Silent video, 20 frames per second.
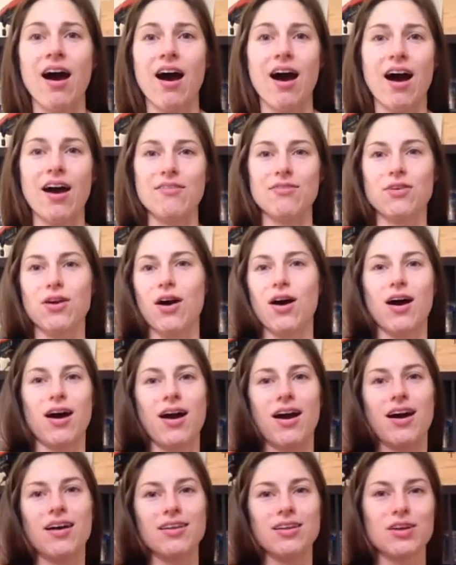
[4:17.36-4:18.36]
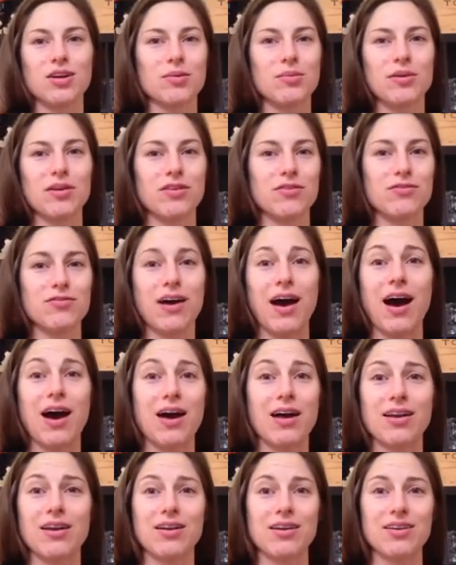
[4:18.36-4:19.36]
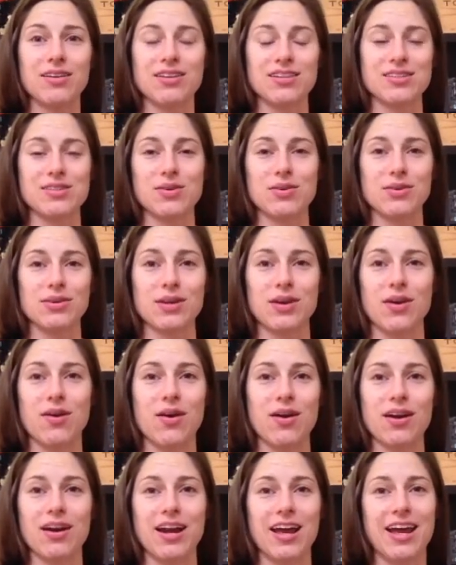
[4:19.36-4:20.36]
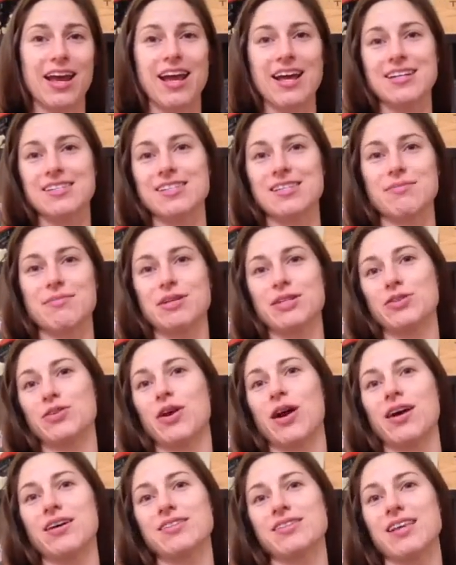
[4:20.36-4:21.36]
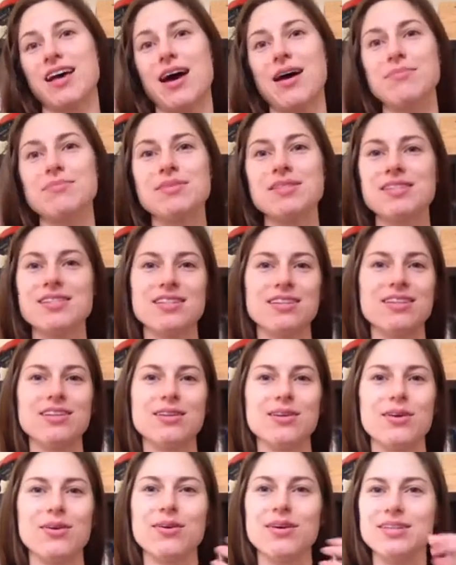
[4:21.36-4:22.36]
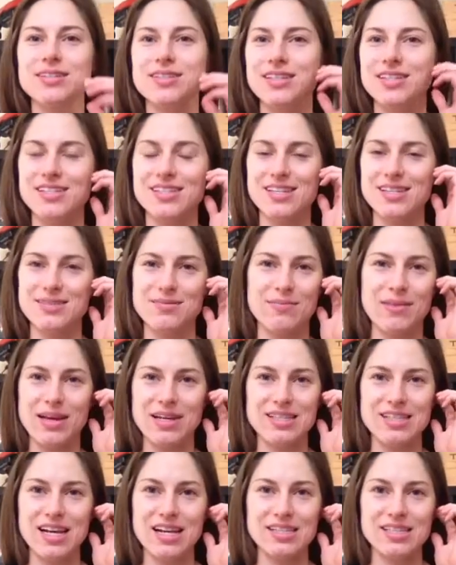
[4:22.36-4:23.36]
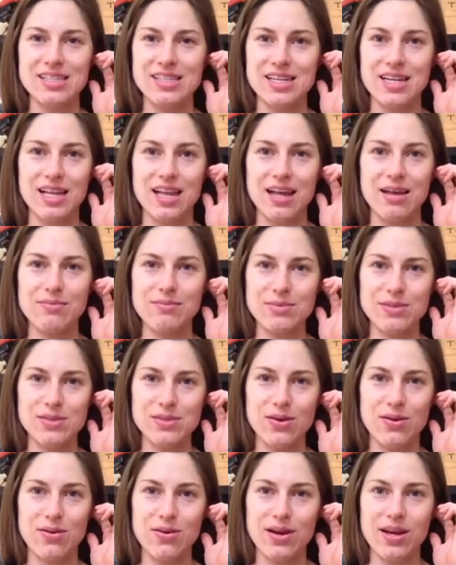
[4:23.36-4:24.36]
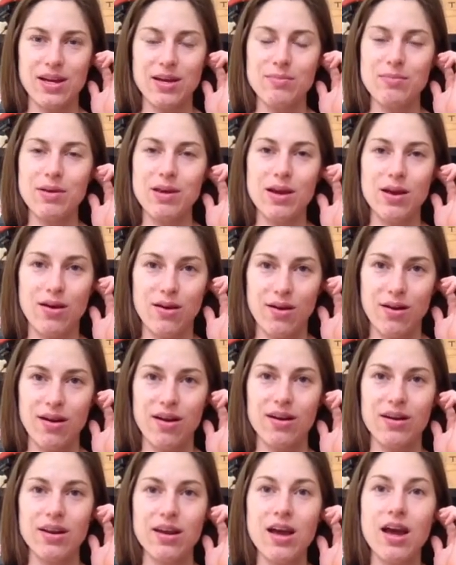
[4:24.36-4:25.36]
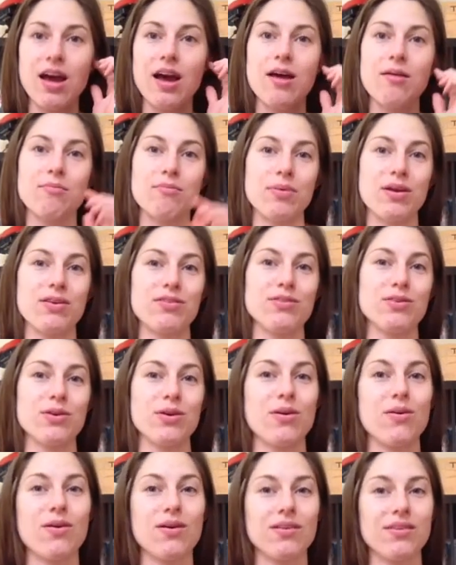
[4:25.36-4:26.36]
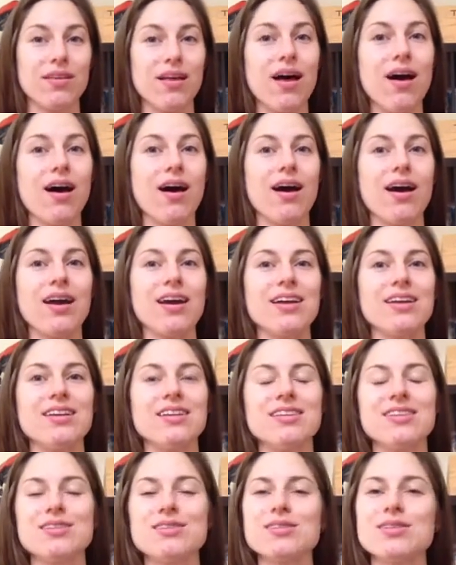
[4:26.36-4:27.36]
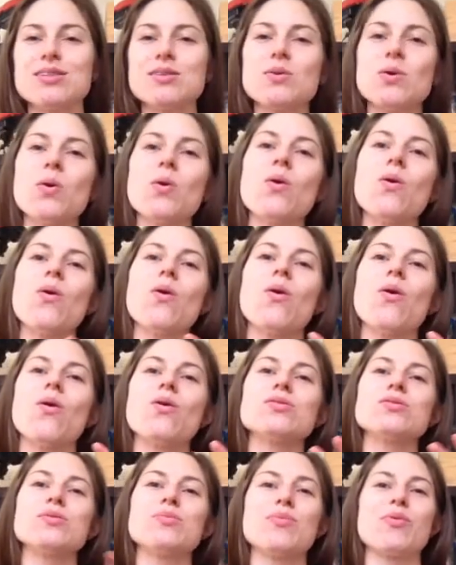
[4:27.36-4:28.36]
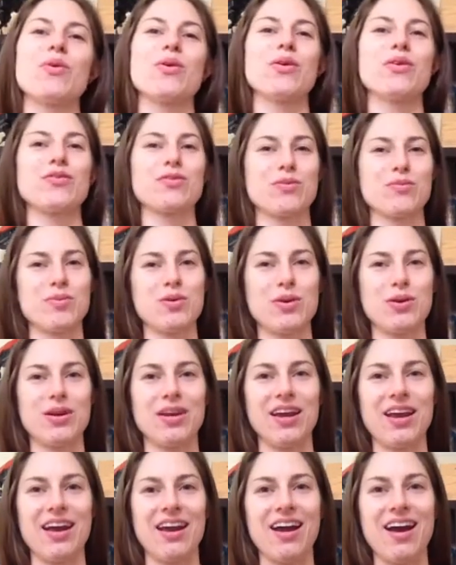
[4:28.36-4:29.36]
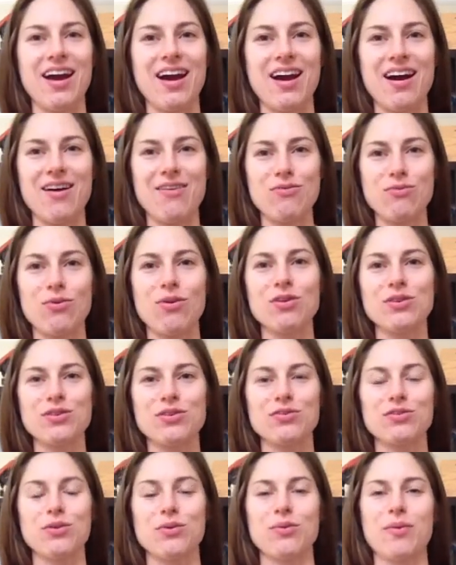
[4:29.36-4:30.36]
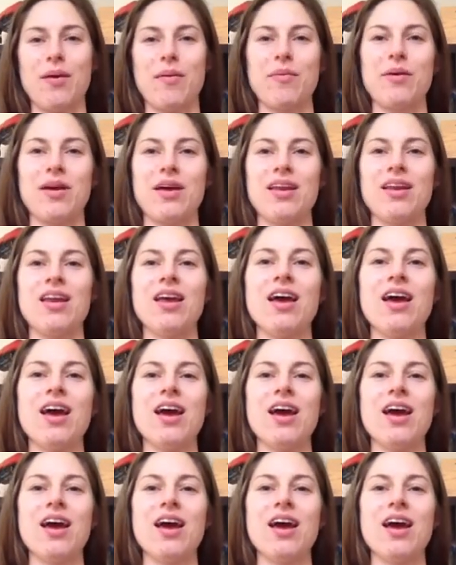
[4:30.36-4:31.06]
I've got a little bit of fat that's holding on and I can't see my triceps. It just doesn't make sense to them. So it can be hard. But if you go online, there's this whole supportive community of wonderful women